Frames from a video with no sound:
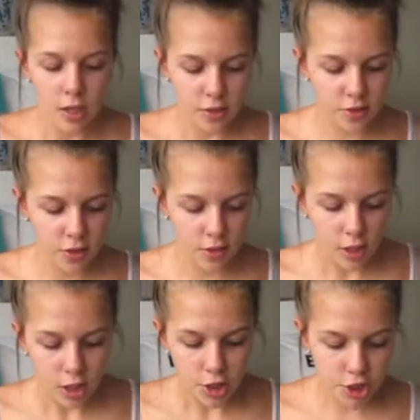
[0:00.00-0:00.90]

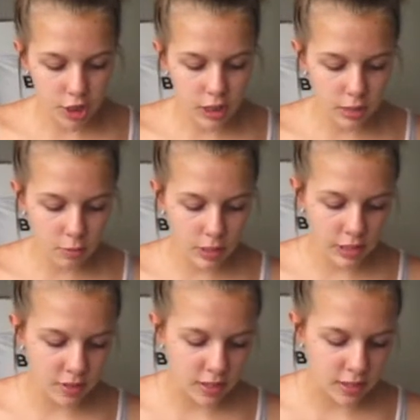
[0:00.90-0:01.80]
So she went
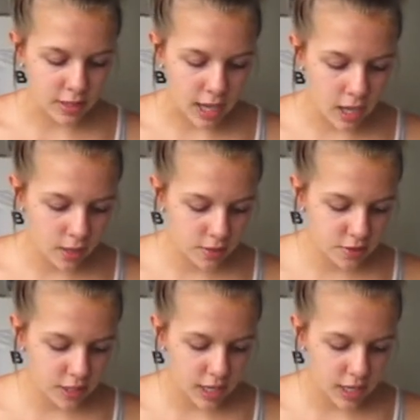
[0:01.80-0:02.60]
and did that,